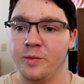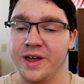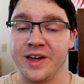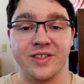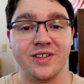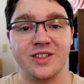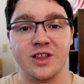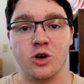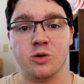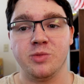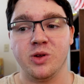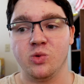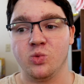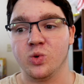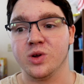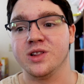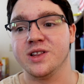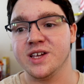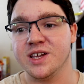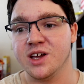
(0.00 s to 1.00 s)
I think that would be
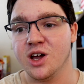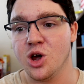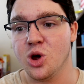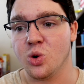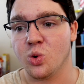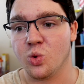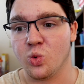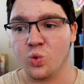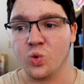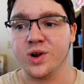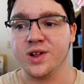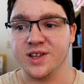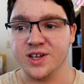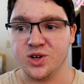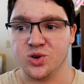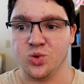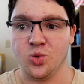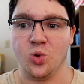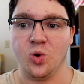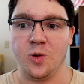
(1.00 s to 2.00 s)
really, really
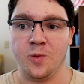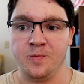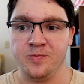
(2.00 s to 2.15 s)
cool.